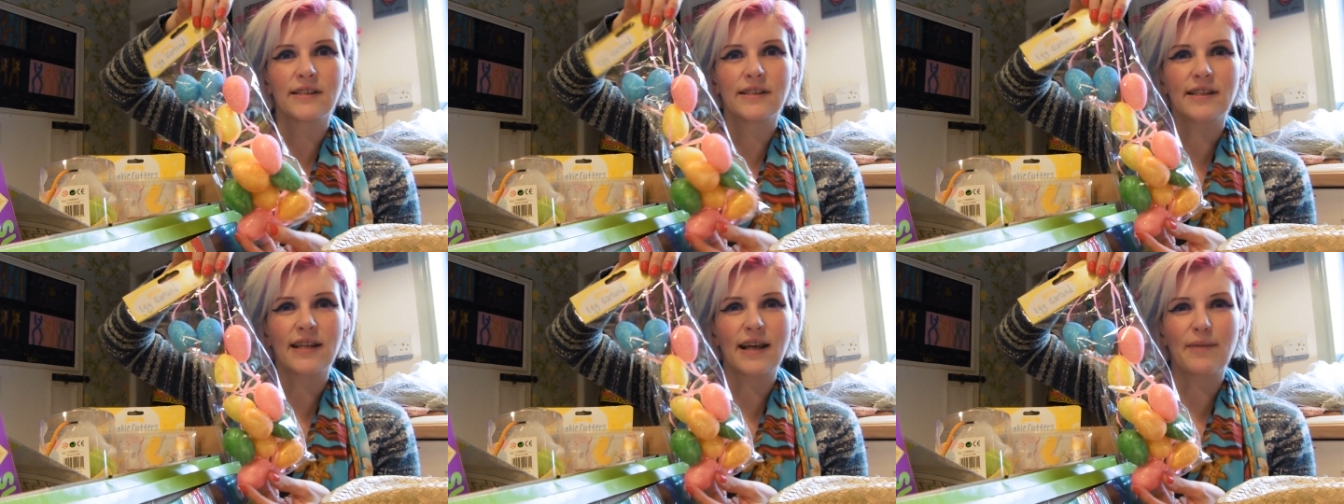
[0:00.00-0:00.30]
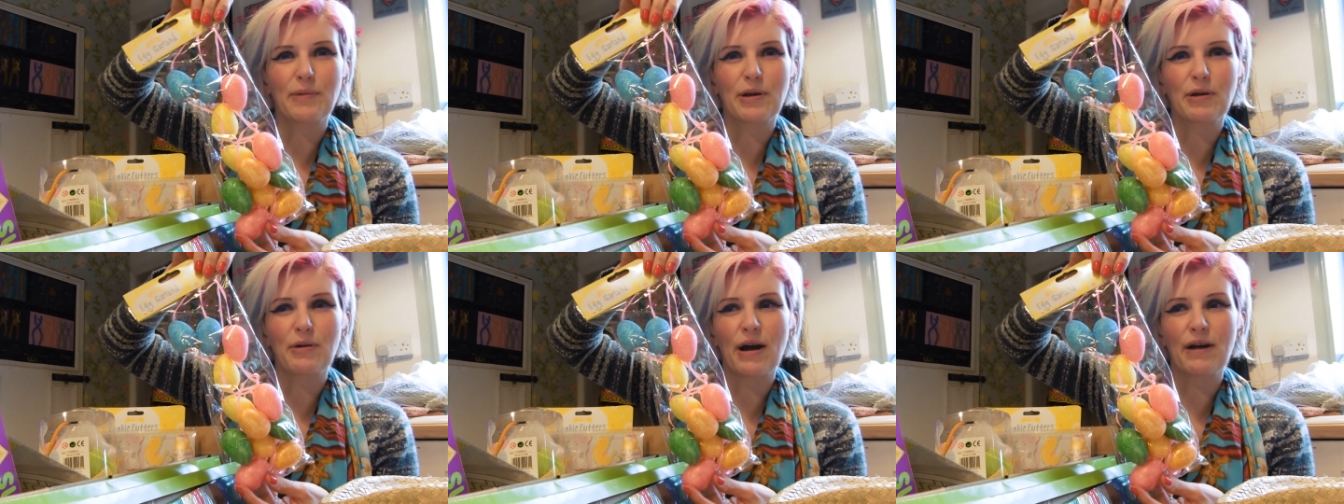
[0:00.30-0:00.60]
So
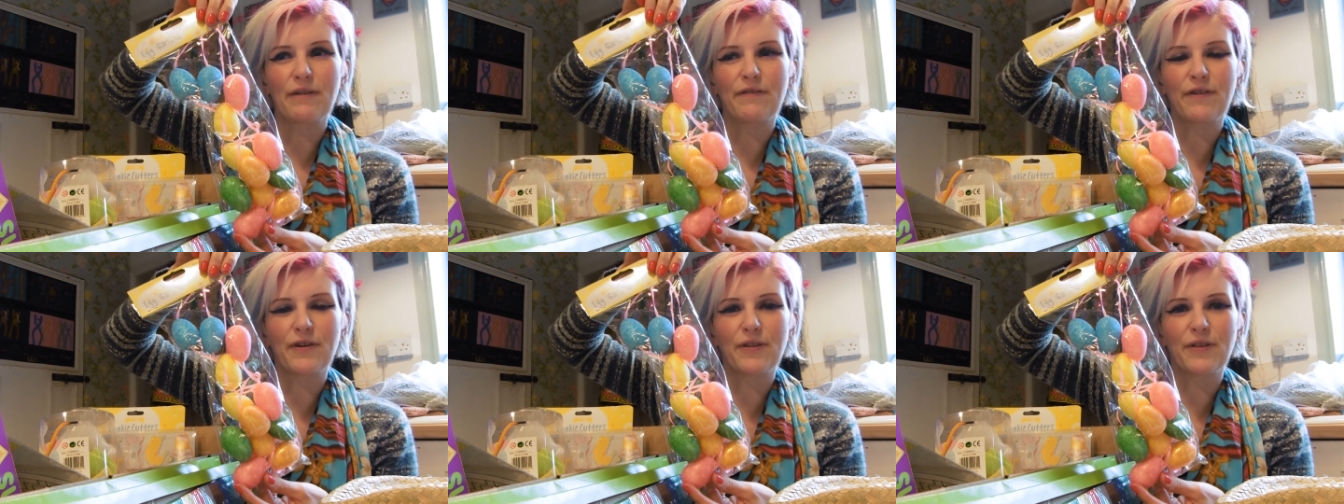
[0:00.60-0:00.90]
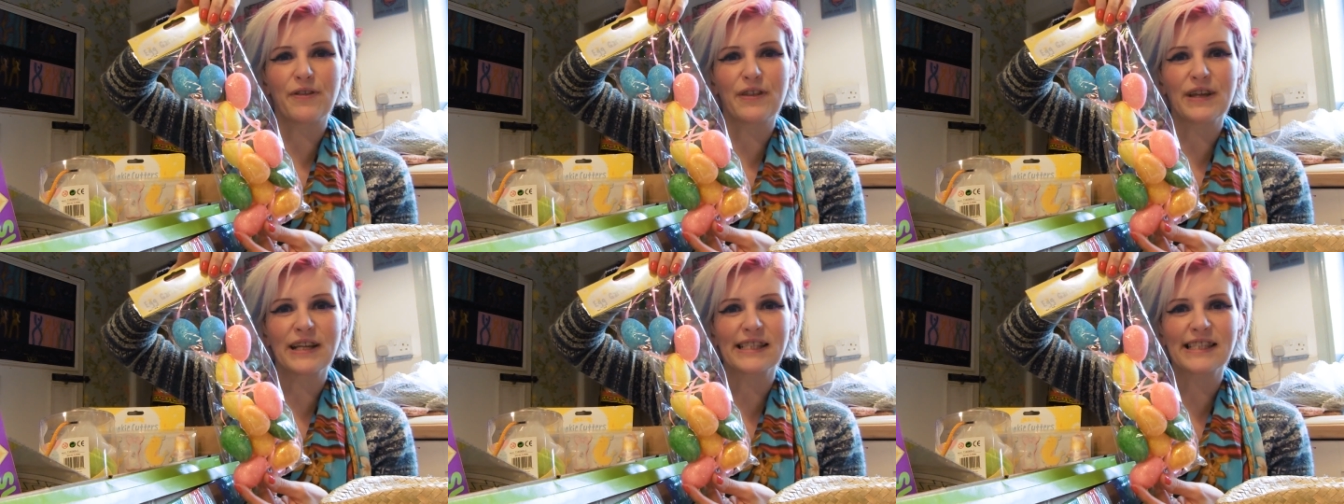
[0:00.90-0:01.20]
that'd be quite a
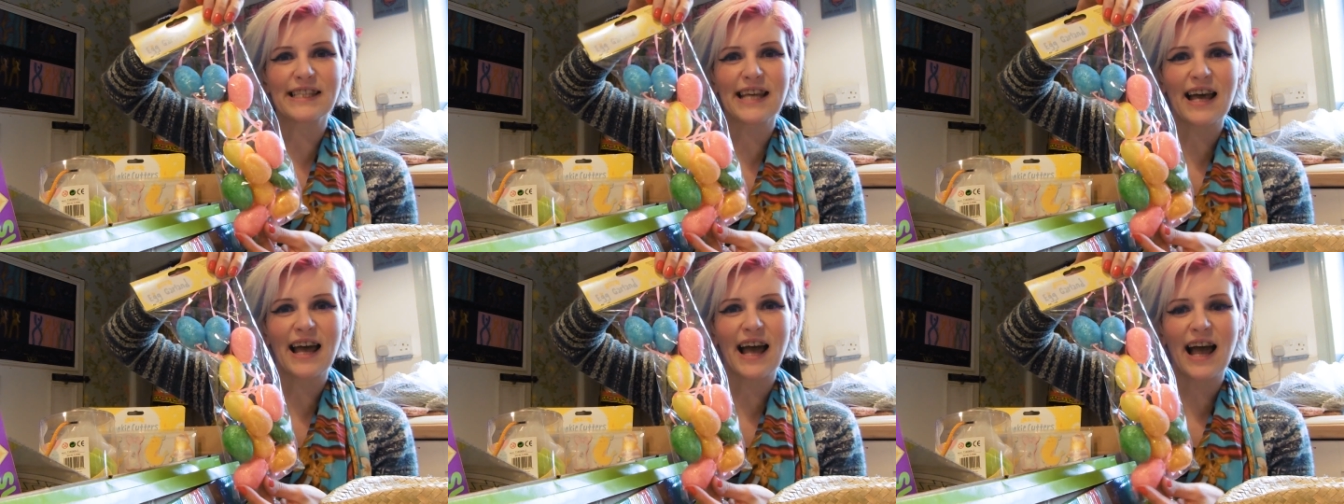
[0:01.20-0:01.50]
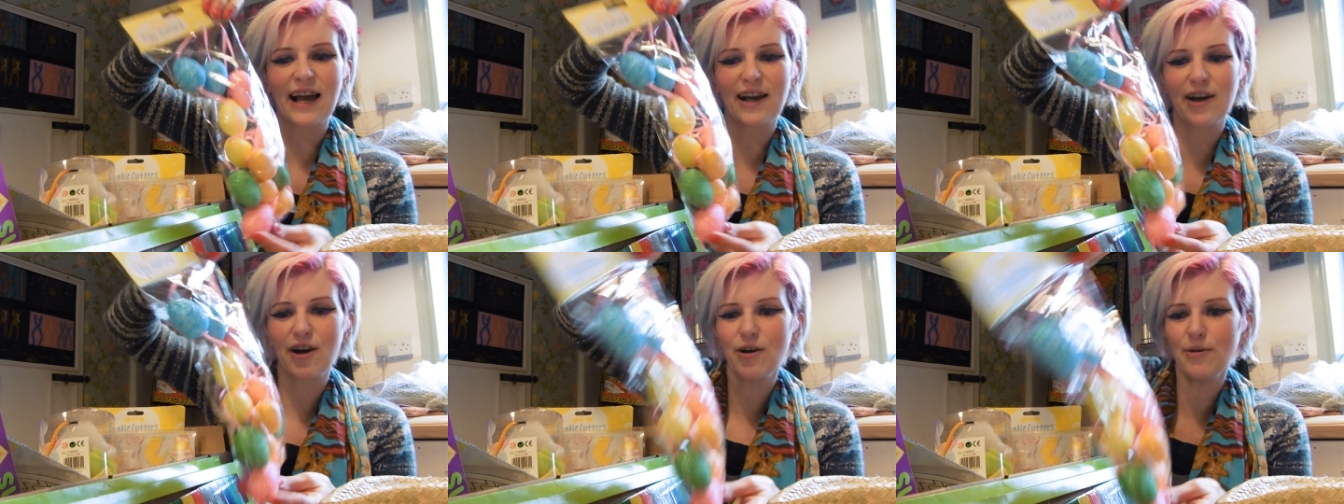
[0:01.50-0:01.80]
fun thing to
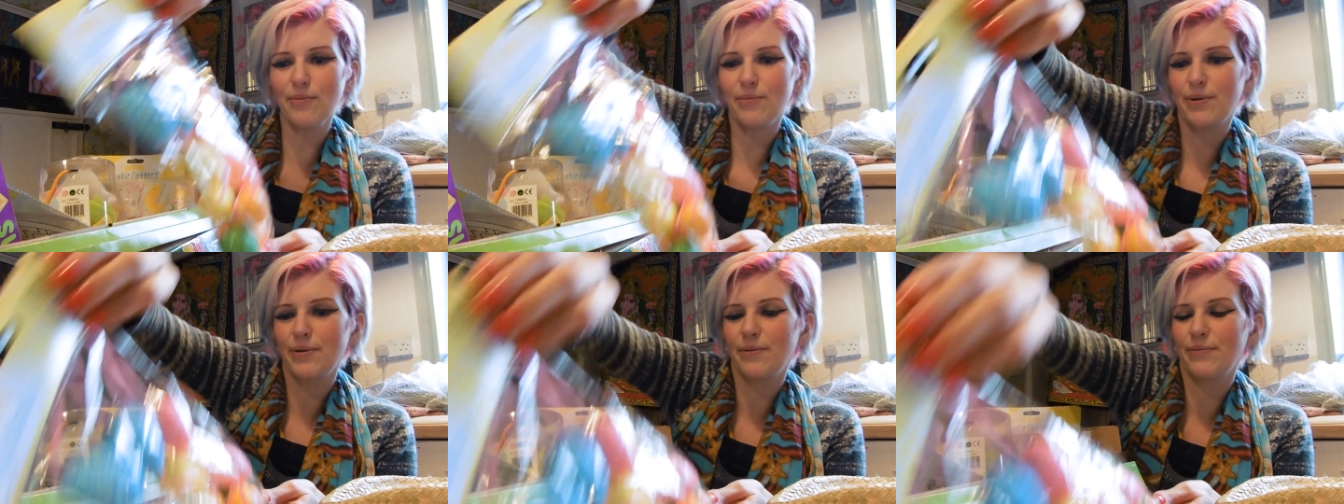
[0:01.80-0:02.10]
hang up.